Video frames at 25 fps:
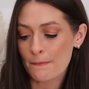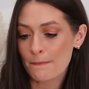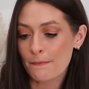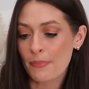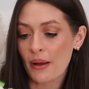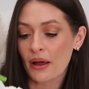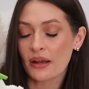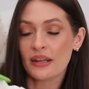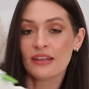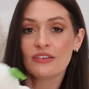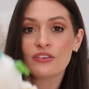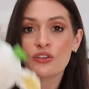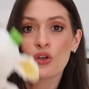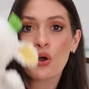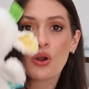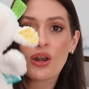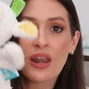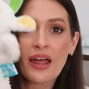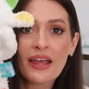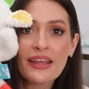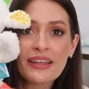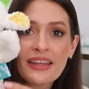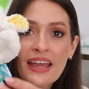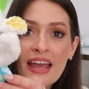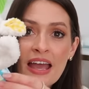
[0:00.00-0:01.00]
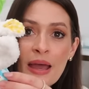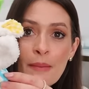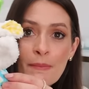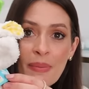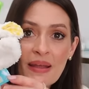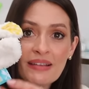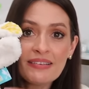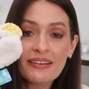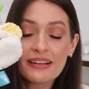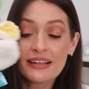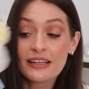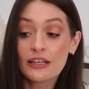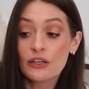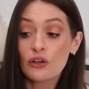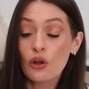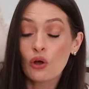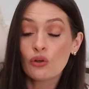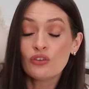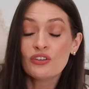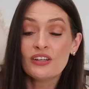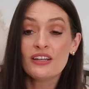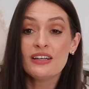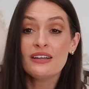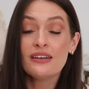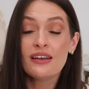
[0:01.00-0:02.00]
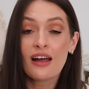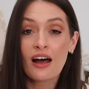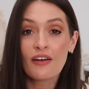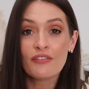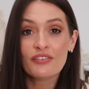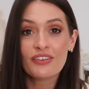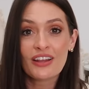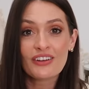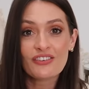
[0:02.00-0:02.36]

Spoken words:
But it's got like, basically Lottie loves,